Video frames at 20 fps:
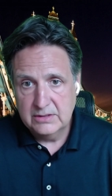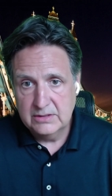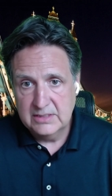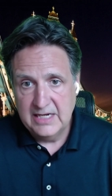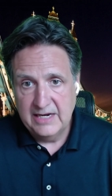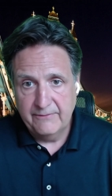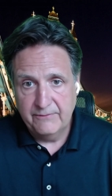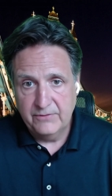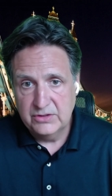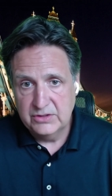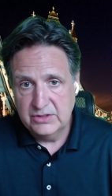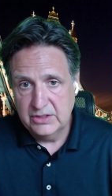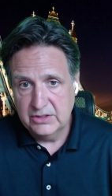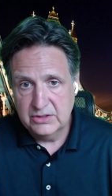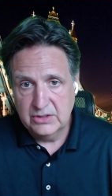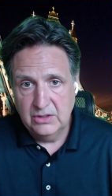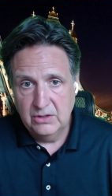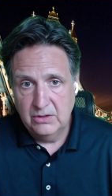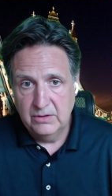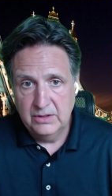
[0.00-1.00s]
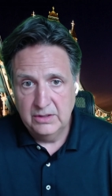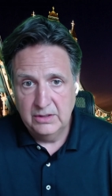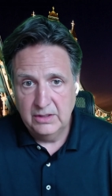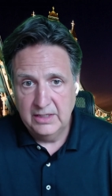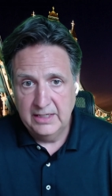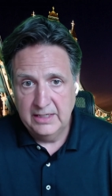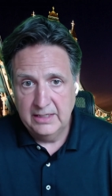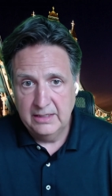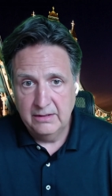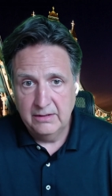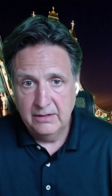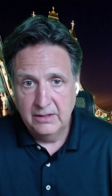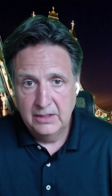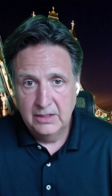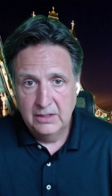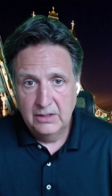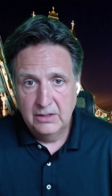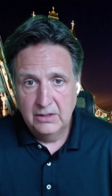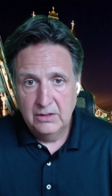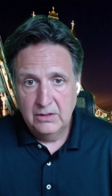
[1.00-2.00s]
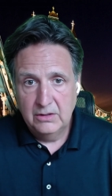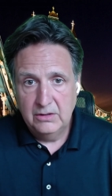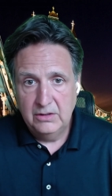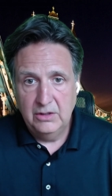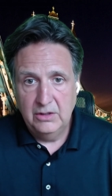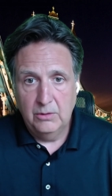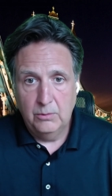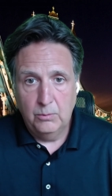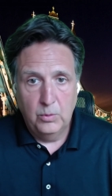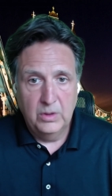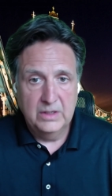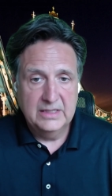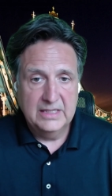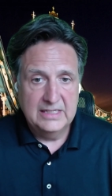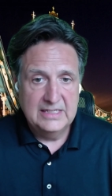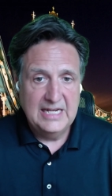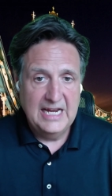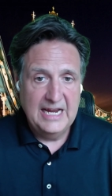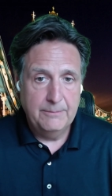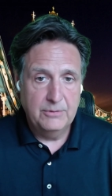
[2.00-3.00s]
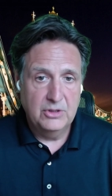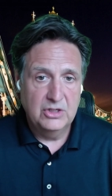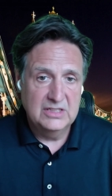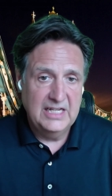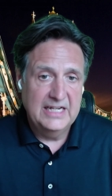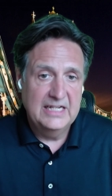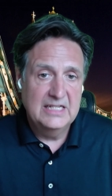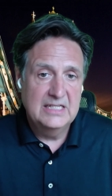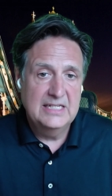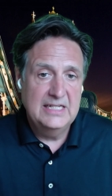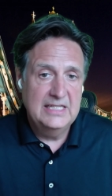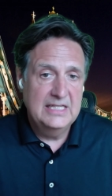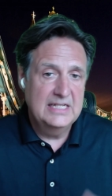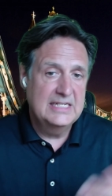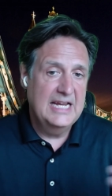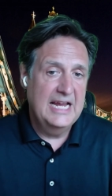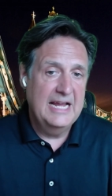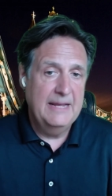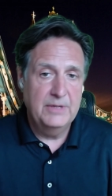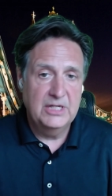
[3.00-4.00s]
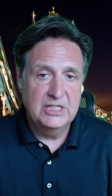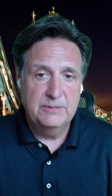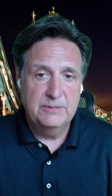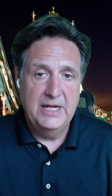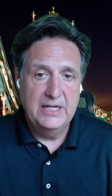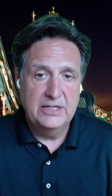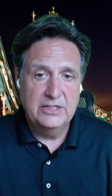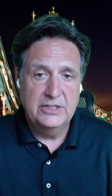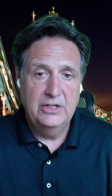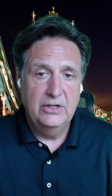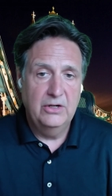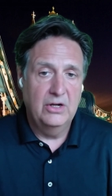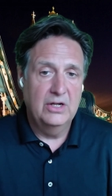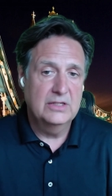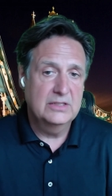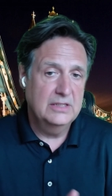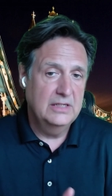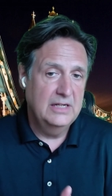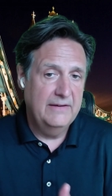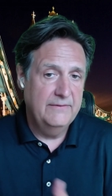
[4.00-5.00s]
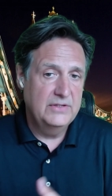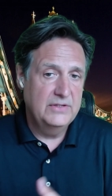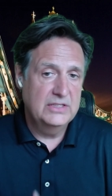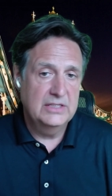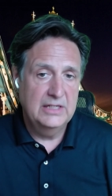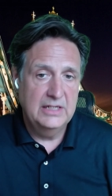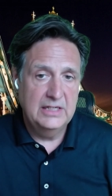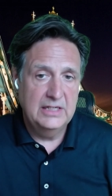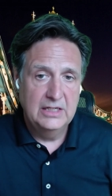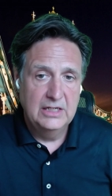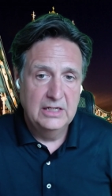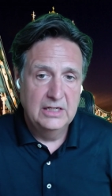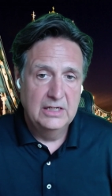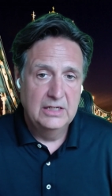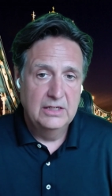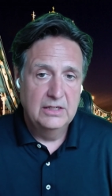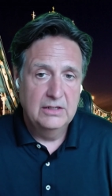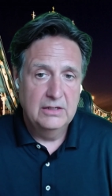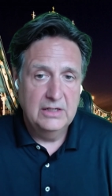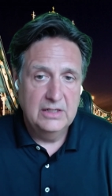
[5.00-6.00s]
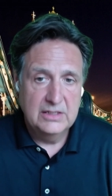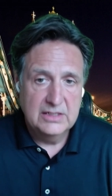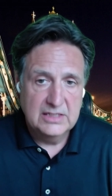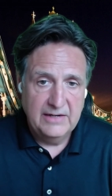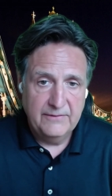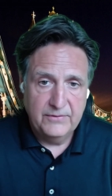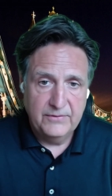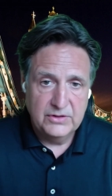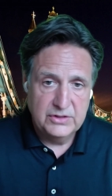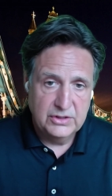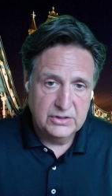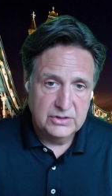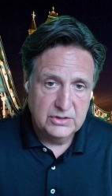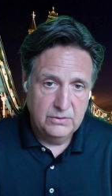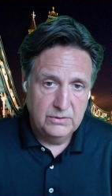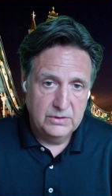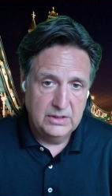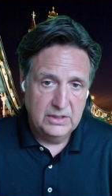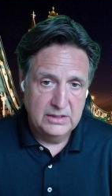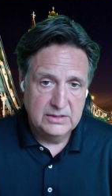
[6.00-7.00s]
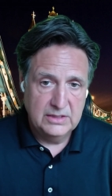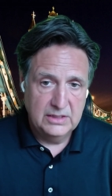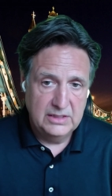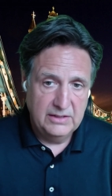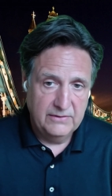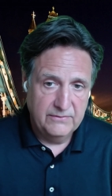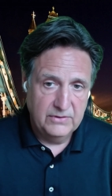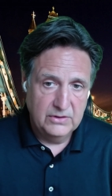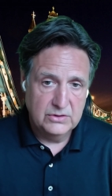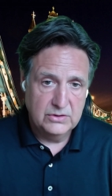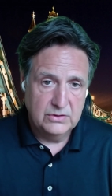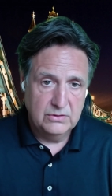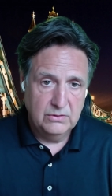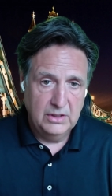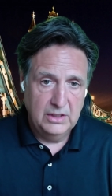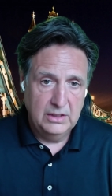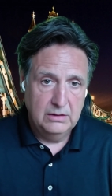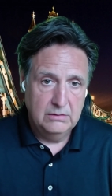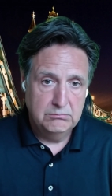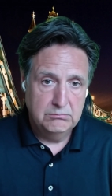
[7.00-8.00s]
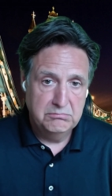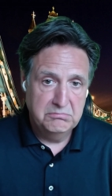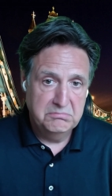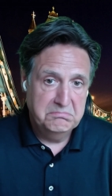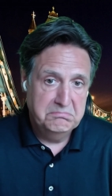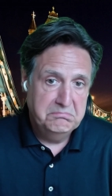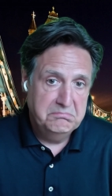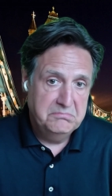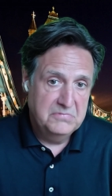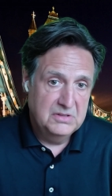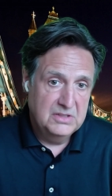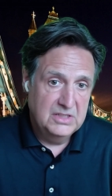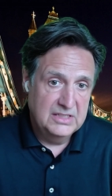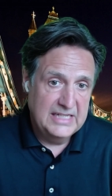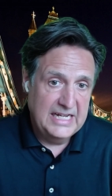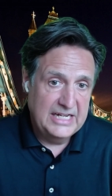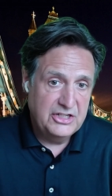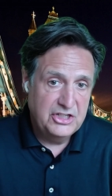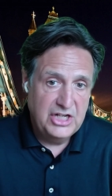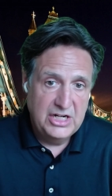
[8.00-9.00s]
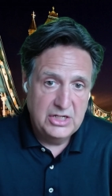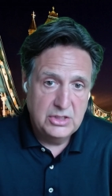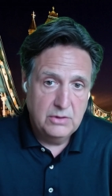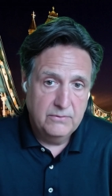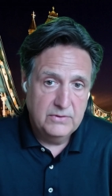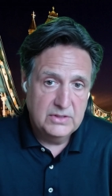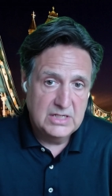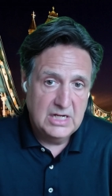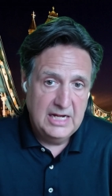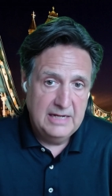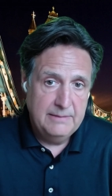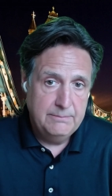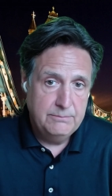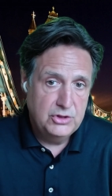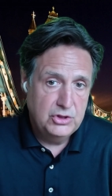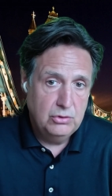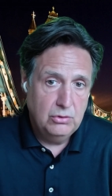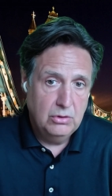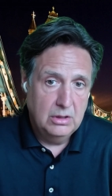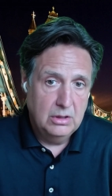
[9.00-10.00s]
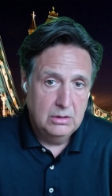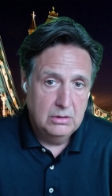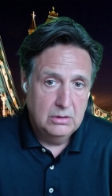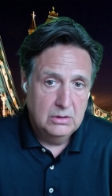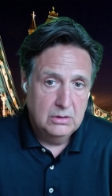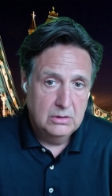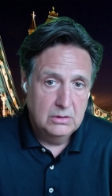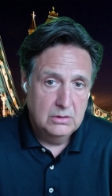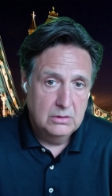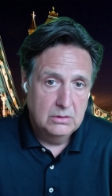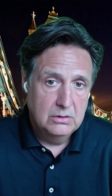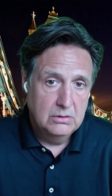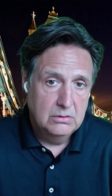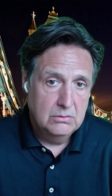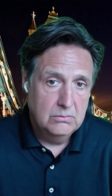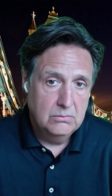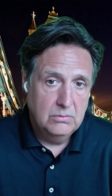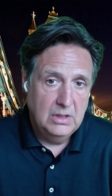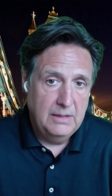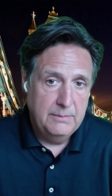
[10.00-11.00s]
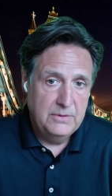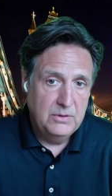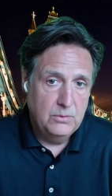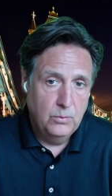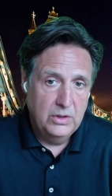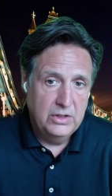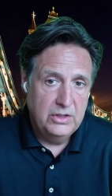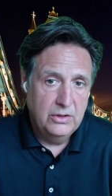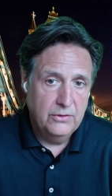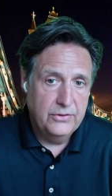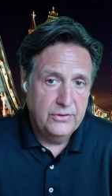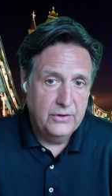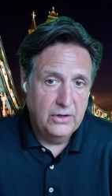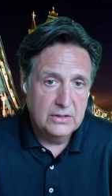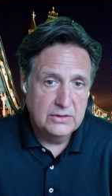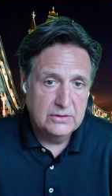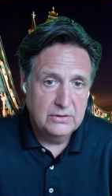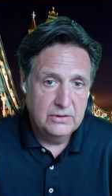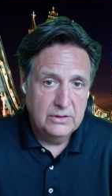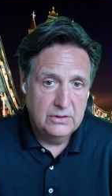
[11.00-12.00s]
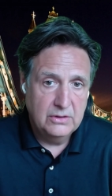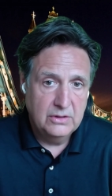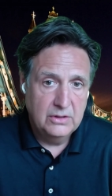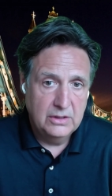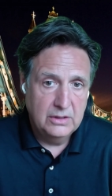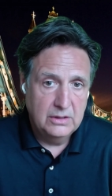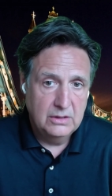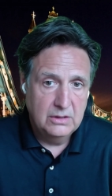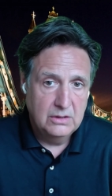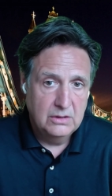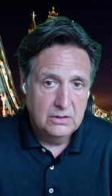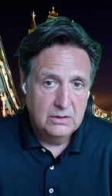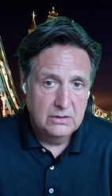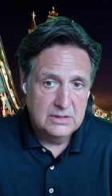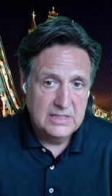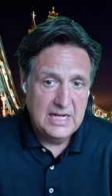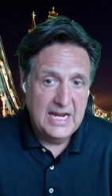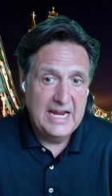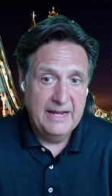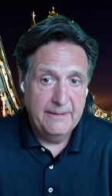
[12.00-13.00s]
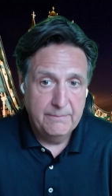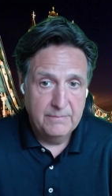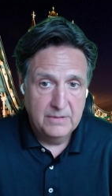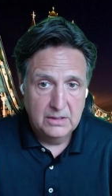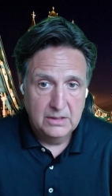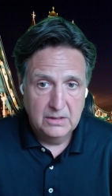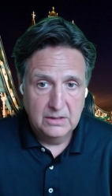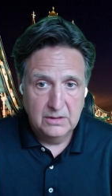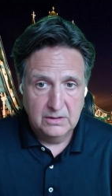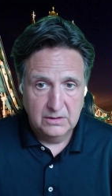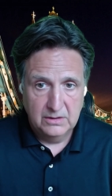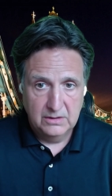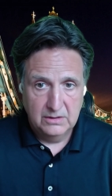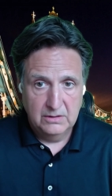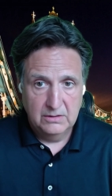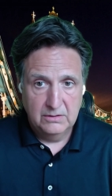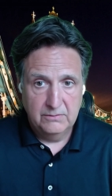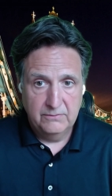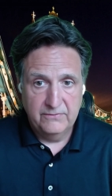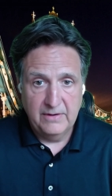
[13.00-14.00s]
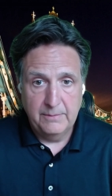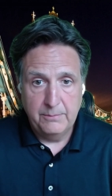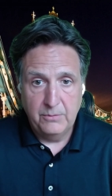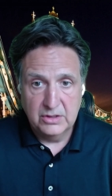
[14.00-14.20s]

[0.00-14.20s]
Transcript: San Francisco and and you know what the TAM because they can see the TAM expansion in Austin. Obviously, in San Francisco, it's a different story. Does that change over time? Sure. I mean, what are your thoughts on on TAM from